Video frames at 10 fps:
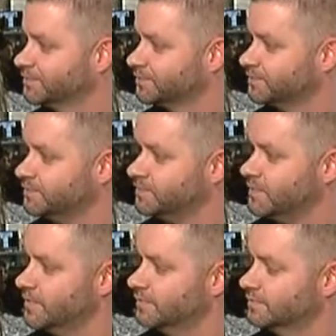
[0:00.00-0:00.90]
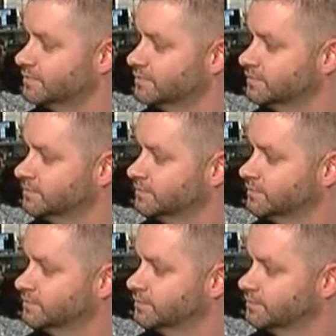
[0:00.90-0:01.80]

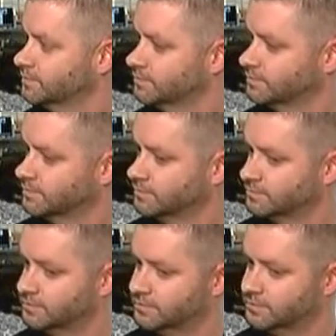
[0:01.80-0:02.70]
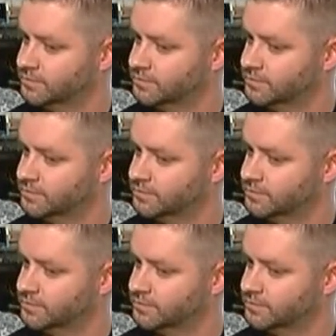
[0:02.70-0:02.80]
No words are spoken by the person on screen.